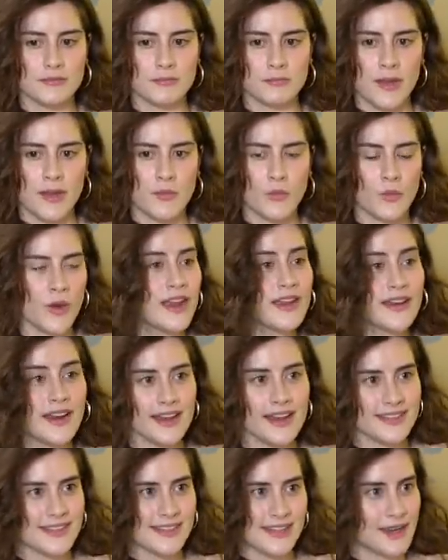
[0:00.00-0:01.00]
my weight
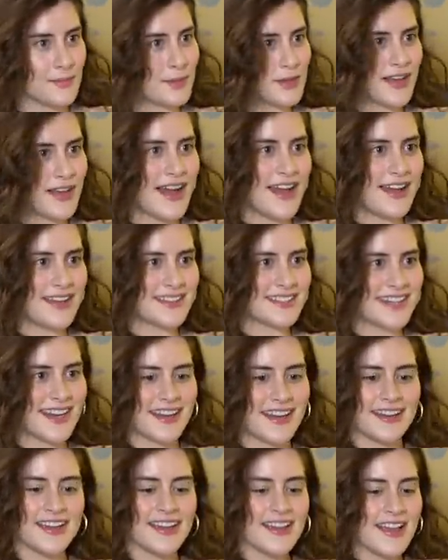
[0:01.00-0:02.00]
had stabilized.
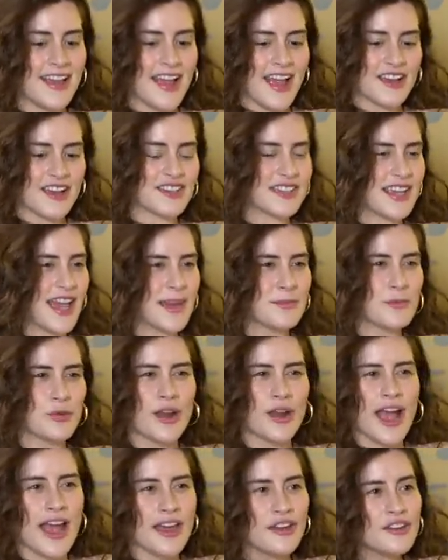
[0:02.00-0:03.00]
I, I just had
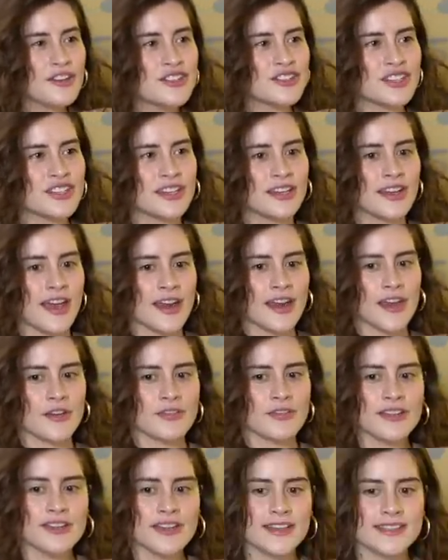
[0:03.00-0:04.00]
more energy. And I
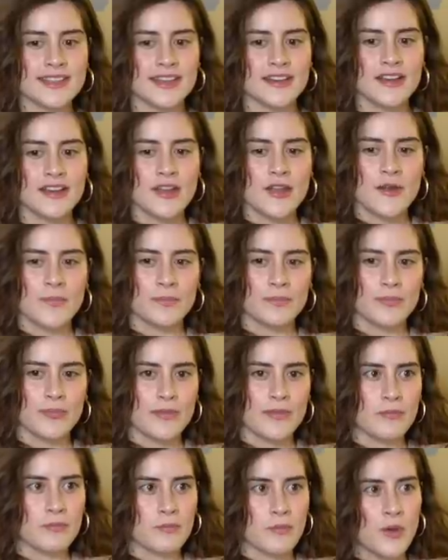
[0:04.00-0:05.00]
realized that
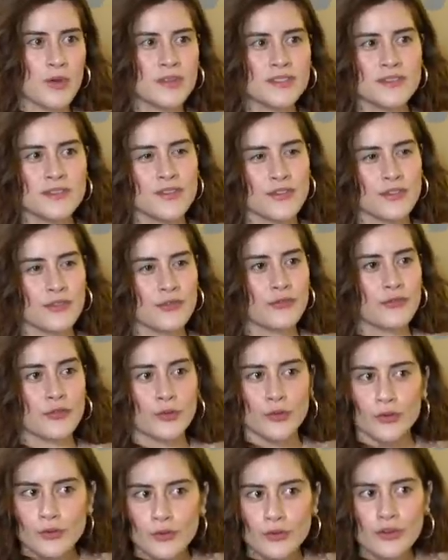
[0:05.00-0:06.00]
most of the
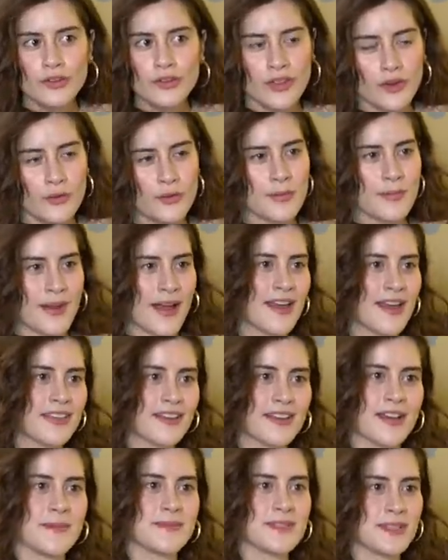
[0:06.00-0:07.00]
food that we buy
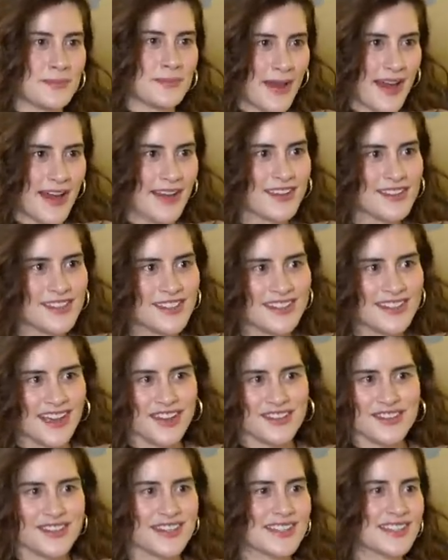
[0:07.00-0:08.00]
that comes in packaging
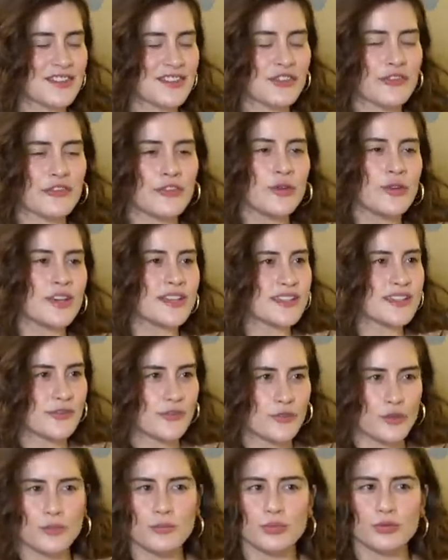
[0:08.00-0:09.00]
actually isn't food. It's a
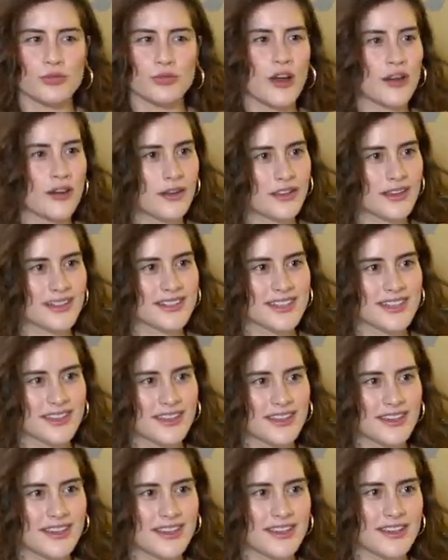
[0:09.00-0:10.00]
food product.
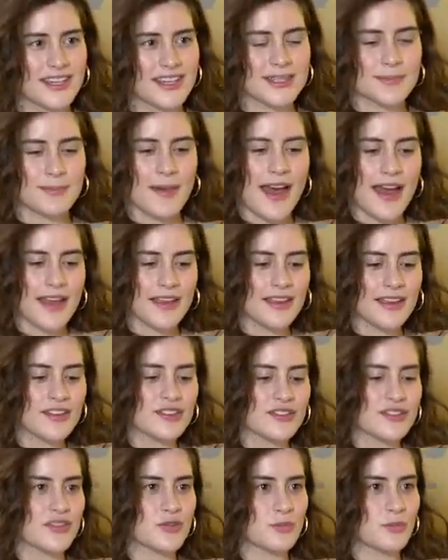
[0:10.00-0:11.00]
It's
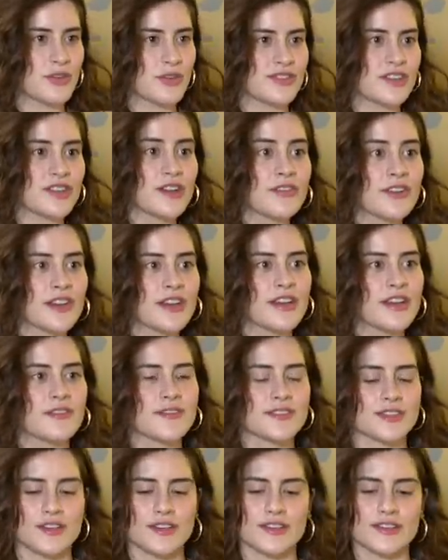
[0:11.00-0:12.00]
packaged. There's
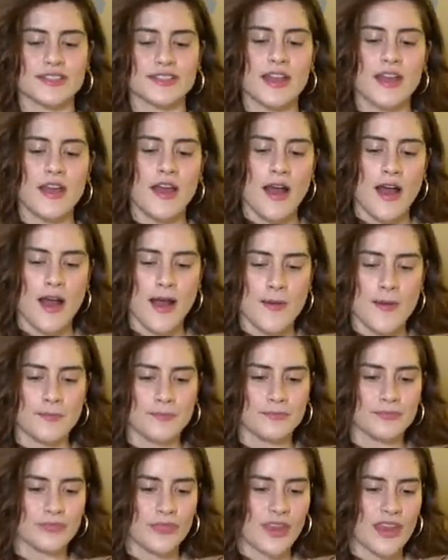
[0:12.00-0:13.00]
preservatives. There's
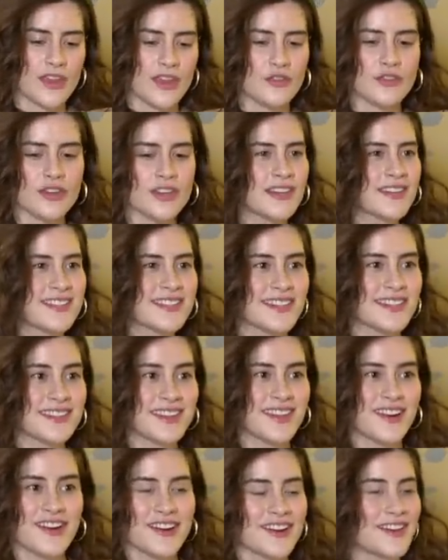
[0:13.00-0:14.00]
um, ingredients in
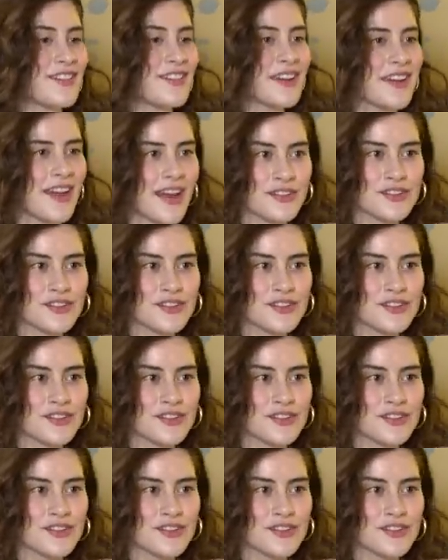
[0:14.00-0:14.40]
it that aren't even